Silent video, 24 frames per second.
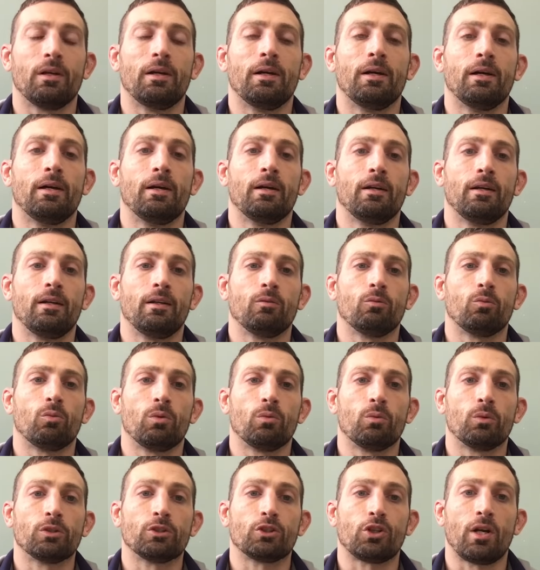
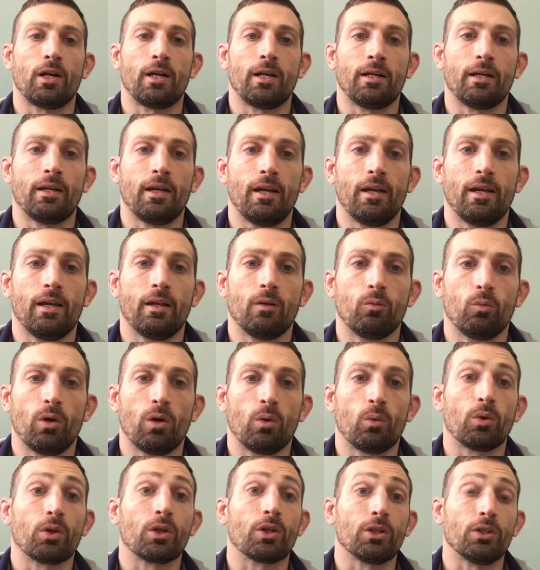when we're training, and where
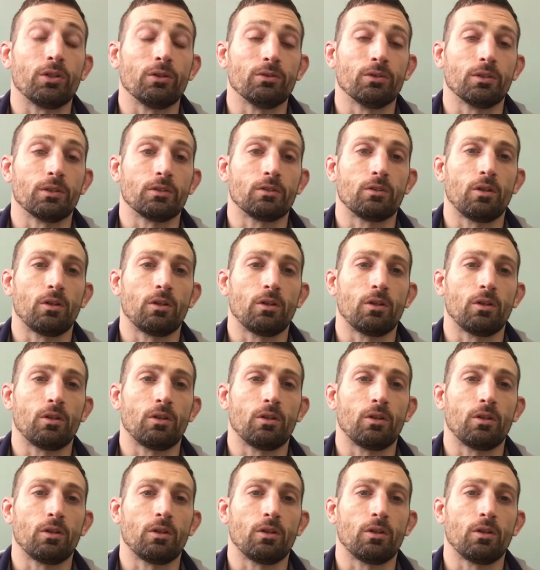we're going to use it?